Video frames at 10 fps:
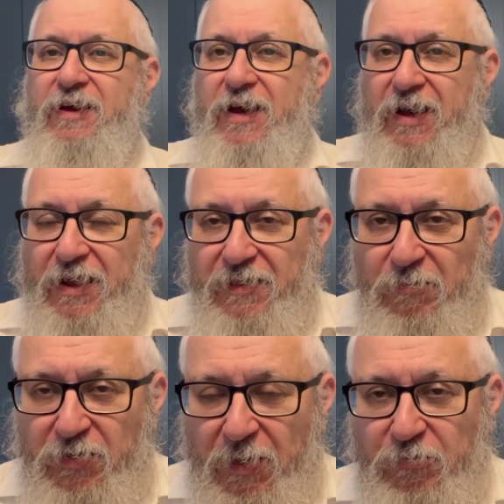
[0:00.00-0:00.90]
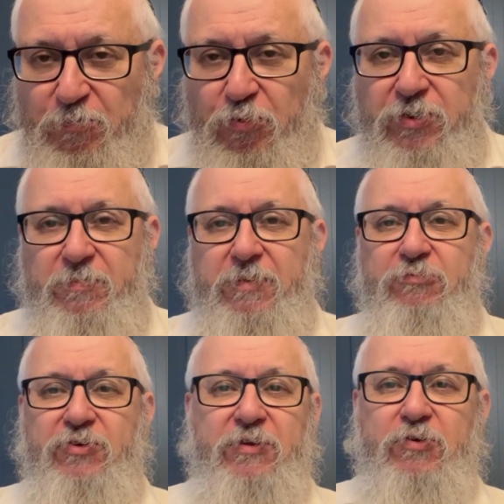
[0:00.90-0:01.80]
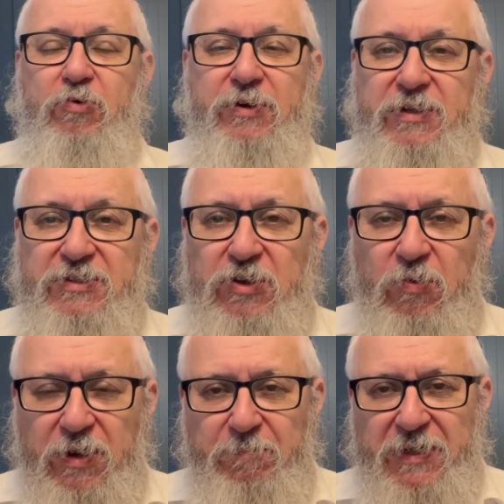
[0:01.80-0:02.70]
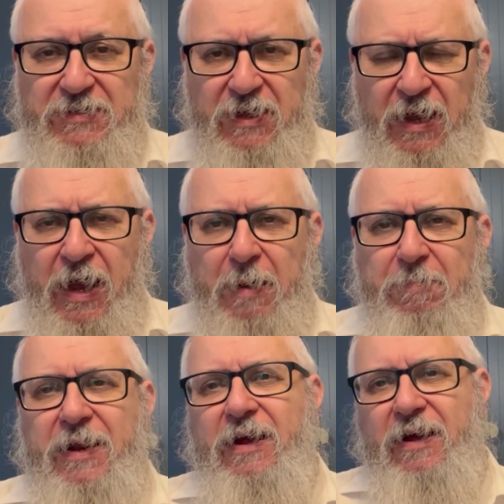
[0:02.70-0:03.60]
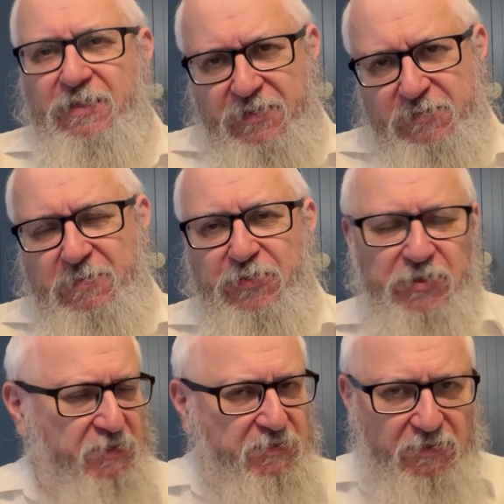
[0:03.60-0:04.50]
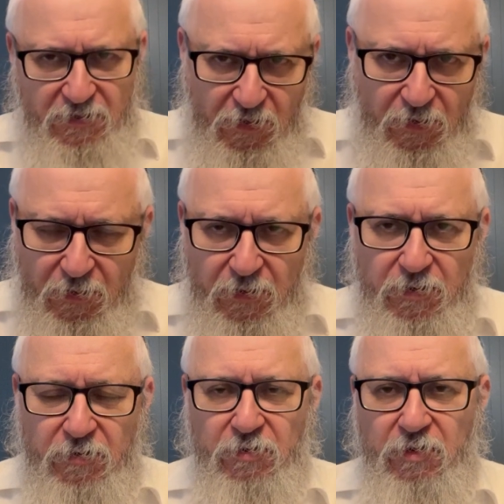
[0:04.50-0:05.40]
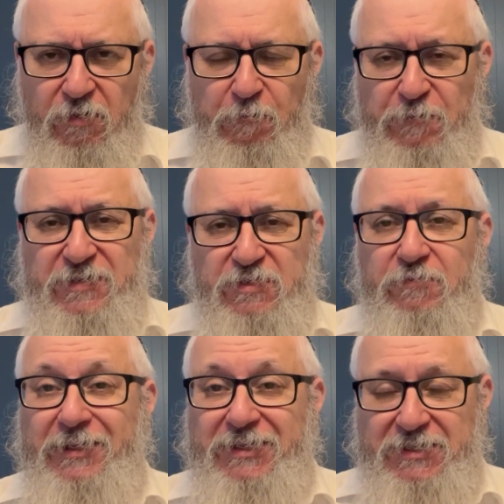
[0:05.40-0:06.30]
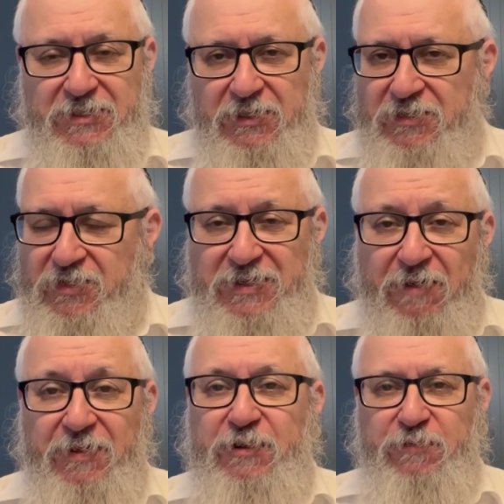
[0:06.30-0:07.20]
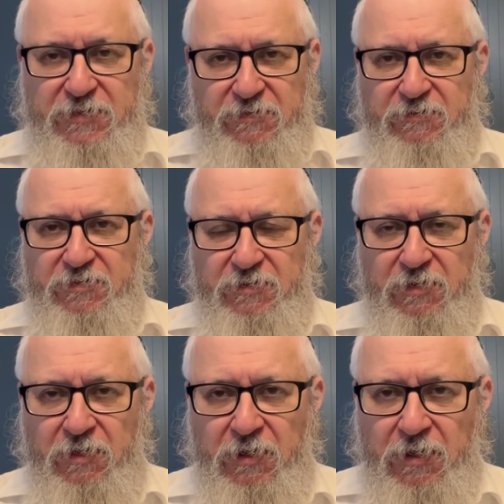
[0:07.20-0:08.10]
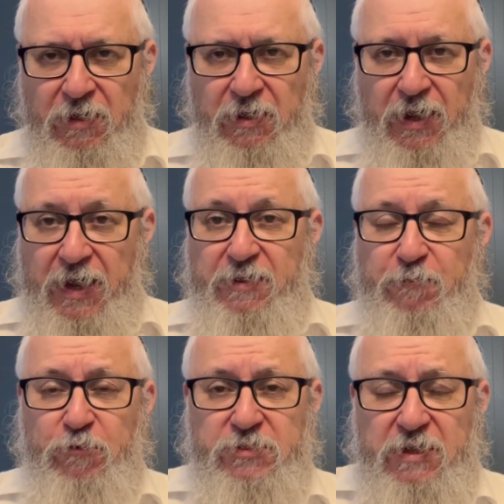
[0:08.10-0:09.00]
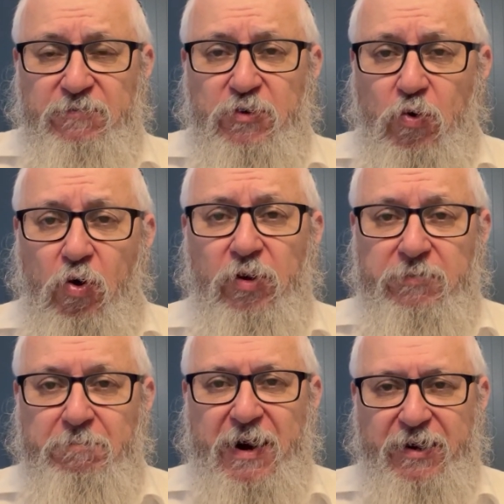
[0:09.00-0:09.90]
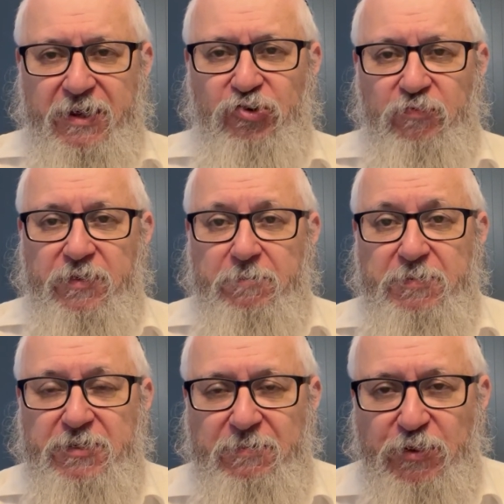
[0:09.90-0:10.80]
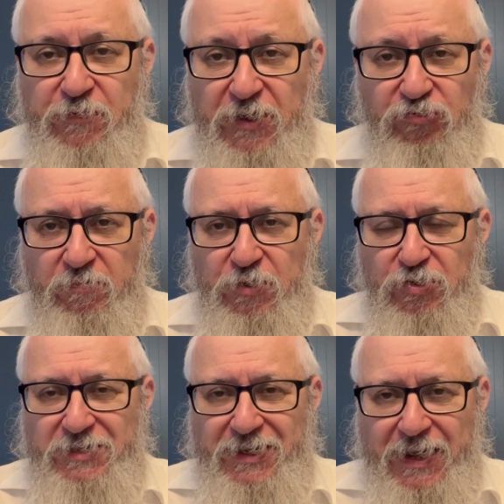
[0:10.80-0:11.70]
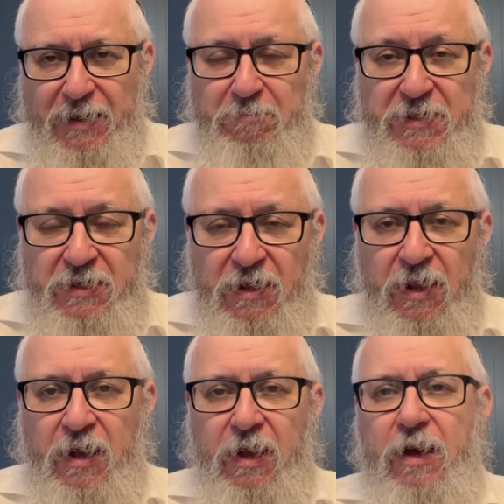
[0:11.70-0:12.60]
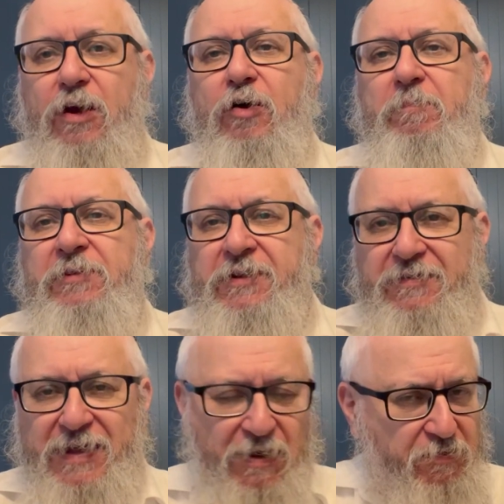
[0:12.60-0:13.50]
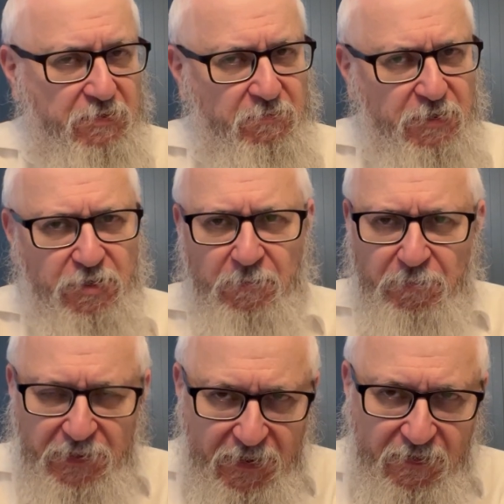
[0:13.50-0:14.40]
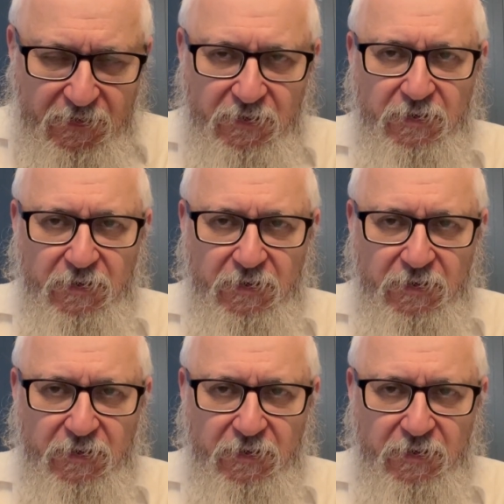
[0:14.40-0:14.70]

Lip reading: And then comes Purim, comes around the corner, and so on, and Pesach. But this month is festivalless. It doesn't have any festivals. And therefore, it's even called Mar Cheshvan, the bitter month of Cheshvan, because it can be a complete downer, it can be a complete